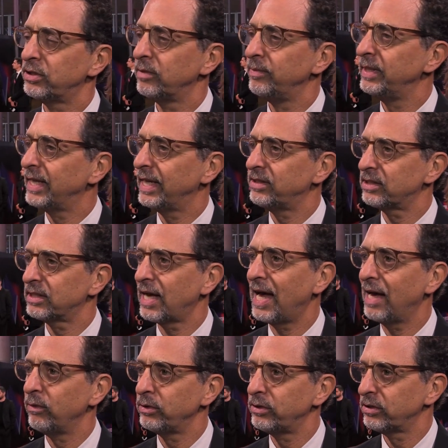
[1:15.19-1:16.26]
The Midnight
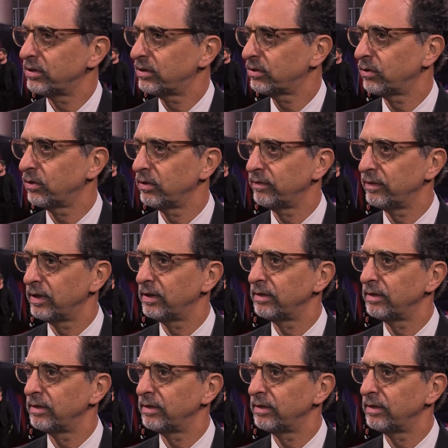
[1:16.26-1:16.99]
Sky, which is a sort of